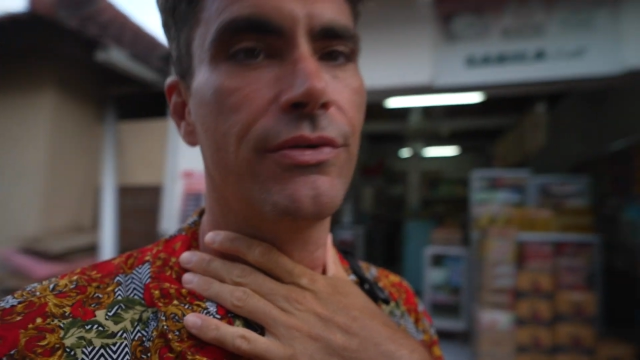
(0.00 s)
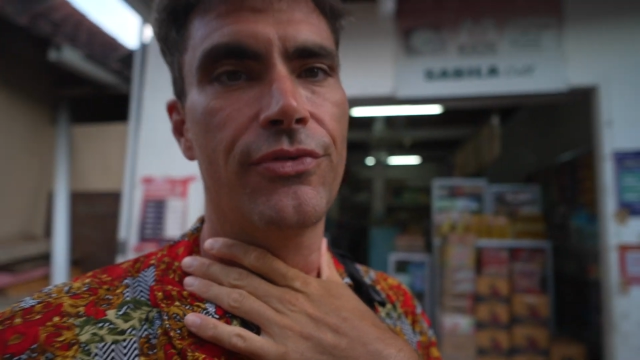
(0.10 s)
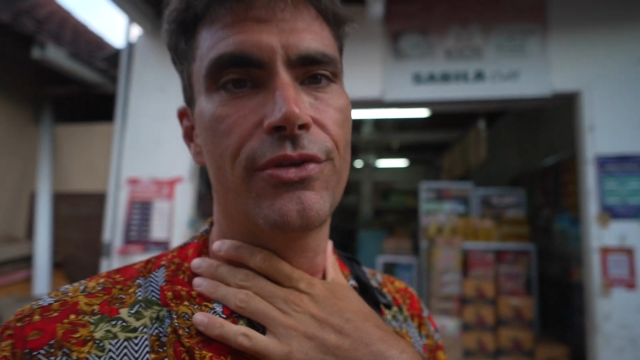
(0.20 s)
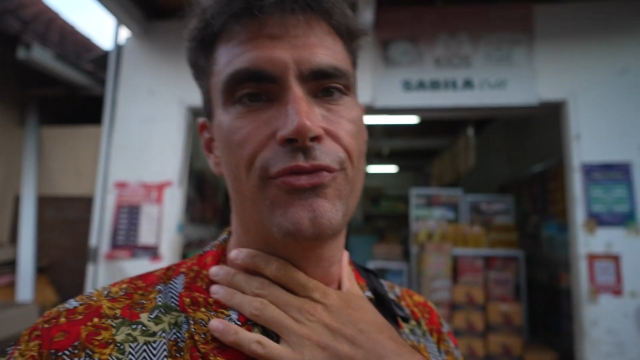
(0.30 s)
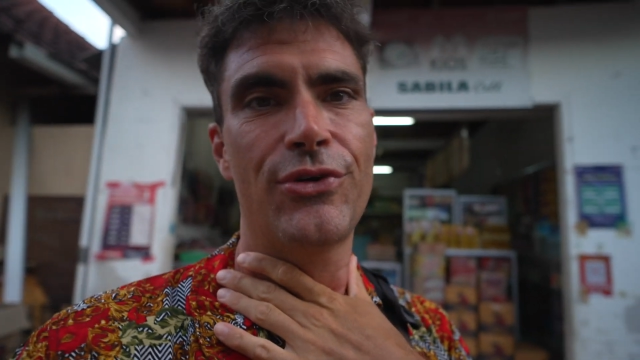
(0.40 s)

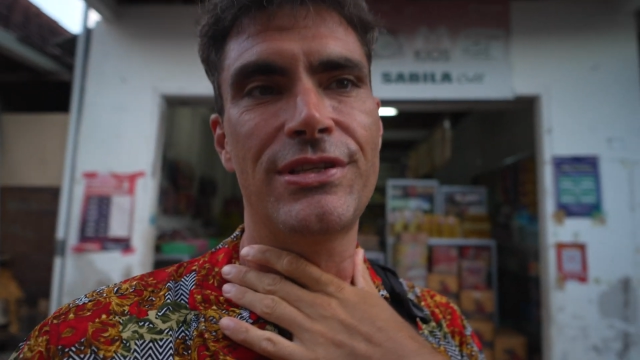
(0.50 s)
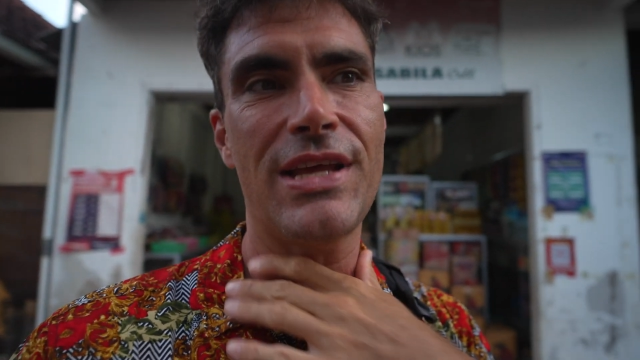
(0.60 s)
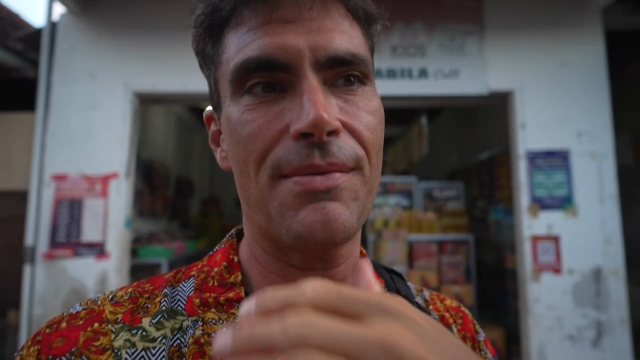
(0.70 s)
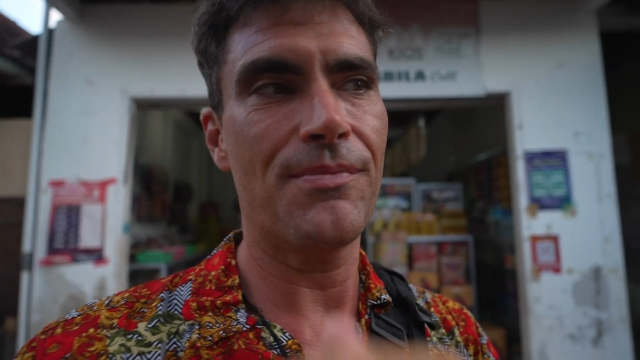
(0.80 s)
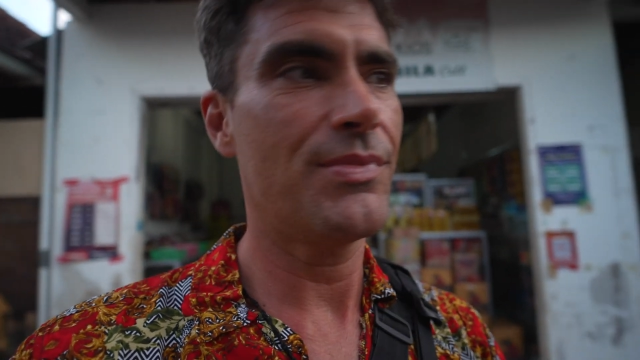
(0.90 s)
for the first
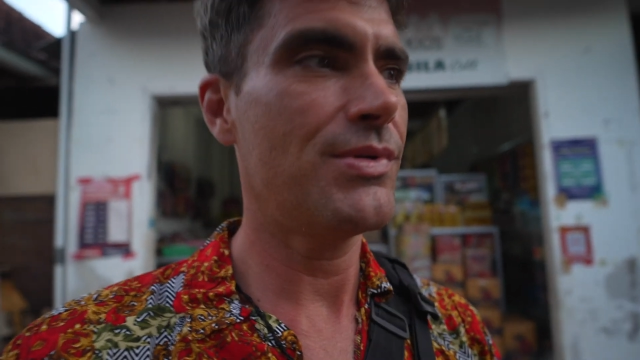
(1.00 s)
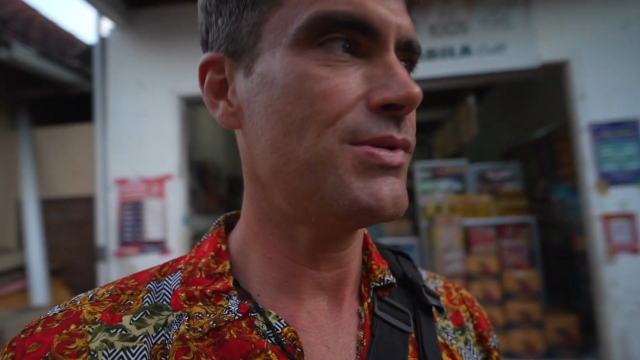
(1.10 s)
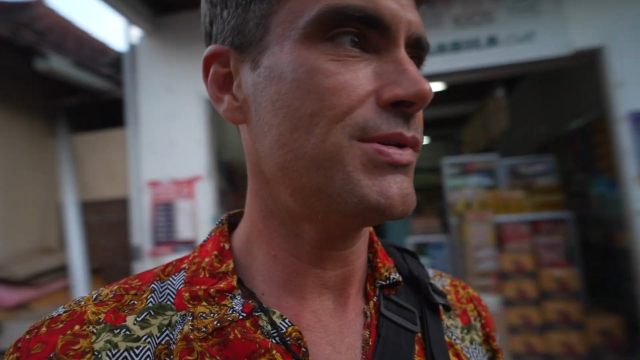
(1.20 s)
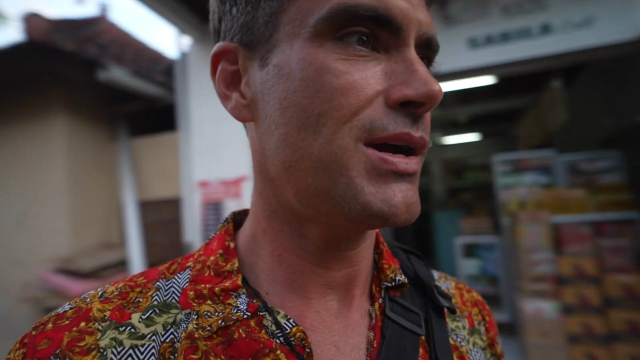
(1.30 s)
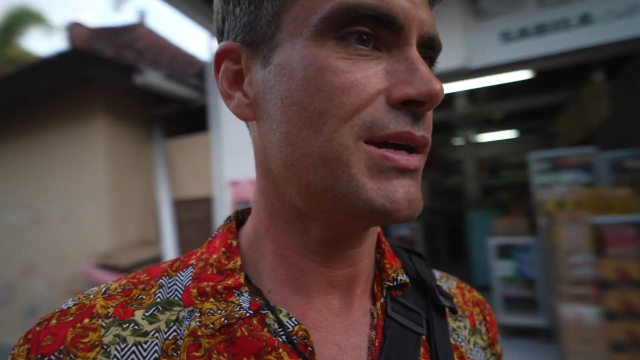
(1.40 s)
time.
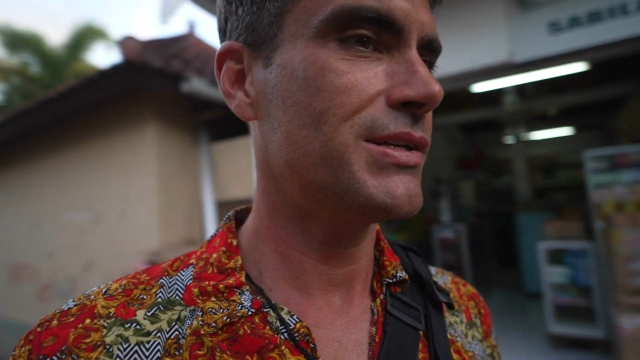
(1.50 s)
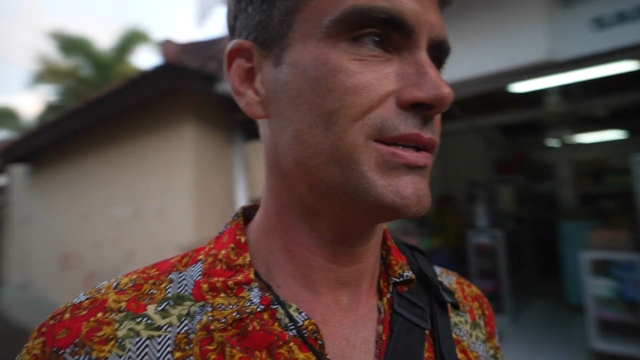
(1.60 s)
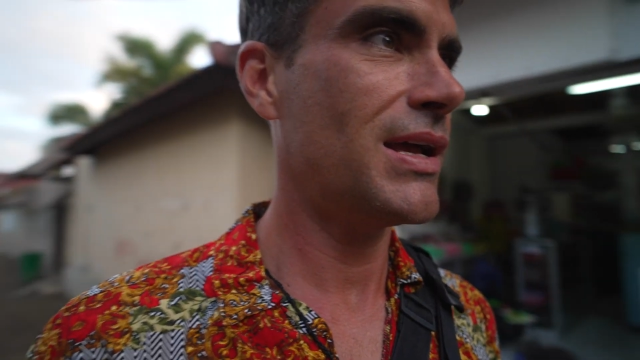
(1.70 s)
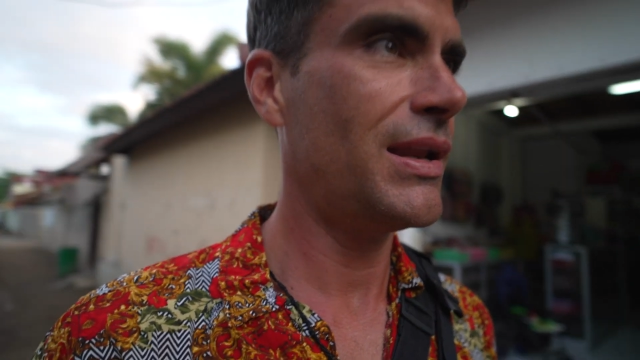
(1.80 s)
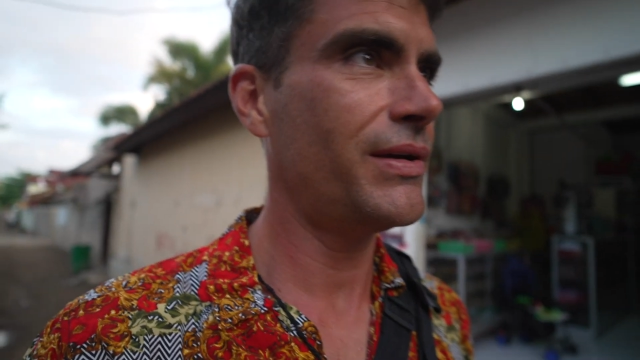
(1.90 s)
Oh yeah,
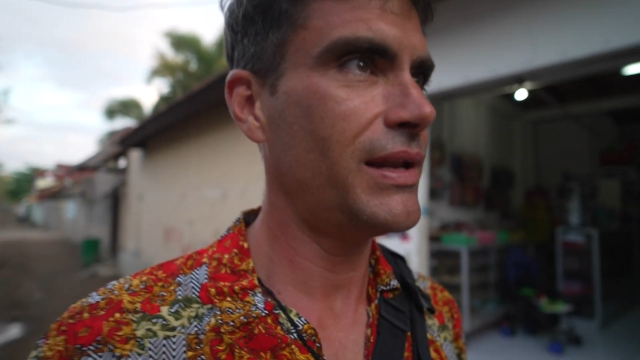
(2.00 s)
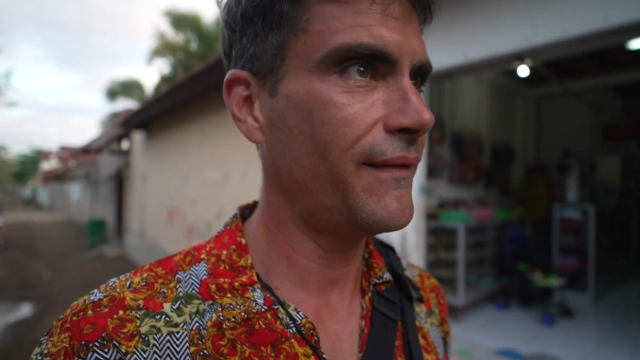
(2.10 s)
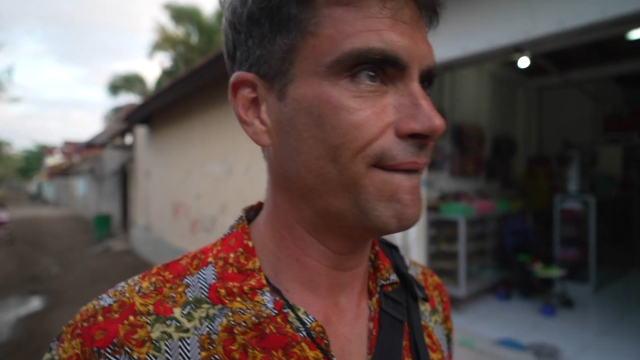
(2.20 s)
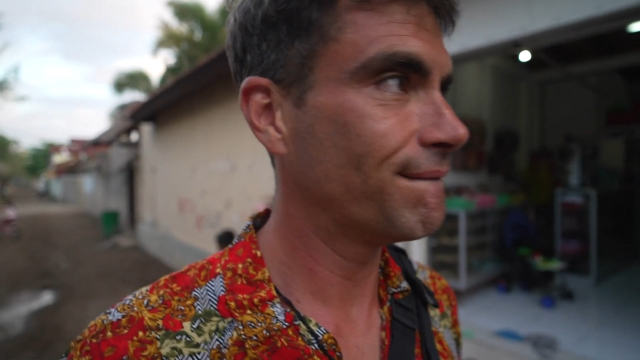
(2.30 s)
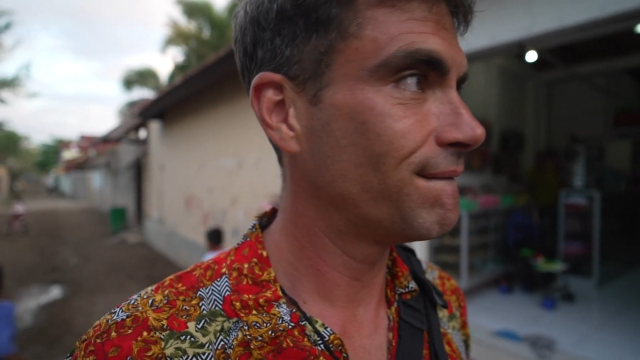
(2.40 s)
hello.